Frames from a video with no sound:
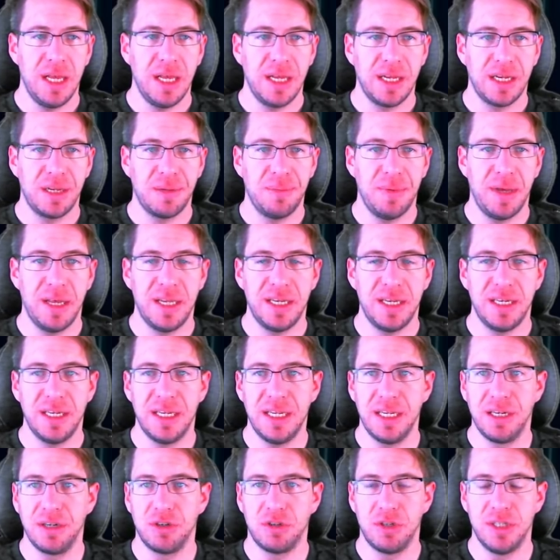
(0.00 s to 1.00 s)
Command
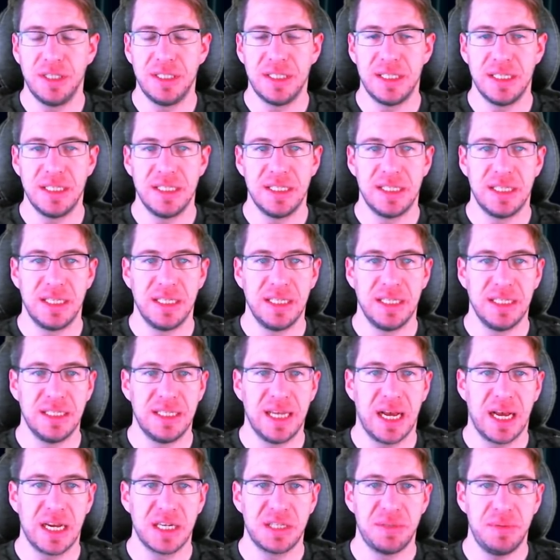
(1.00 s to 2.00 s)
increases the
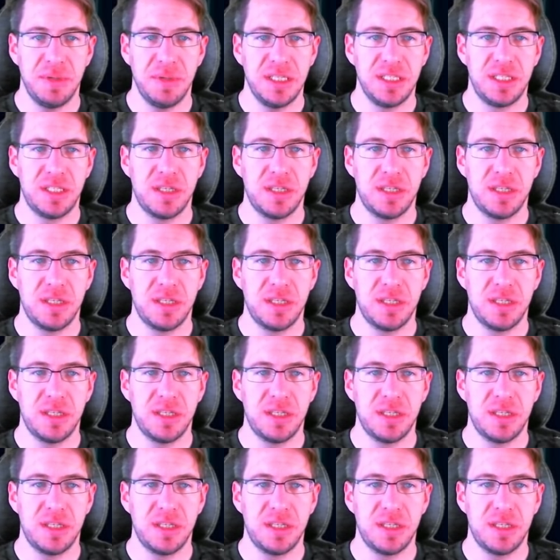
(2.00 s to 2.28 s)
attack speed.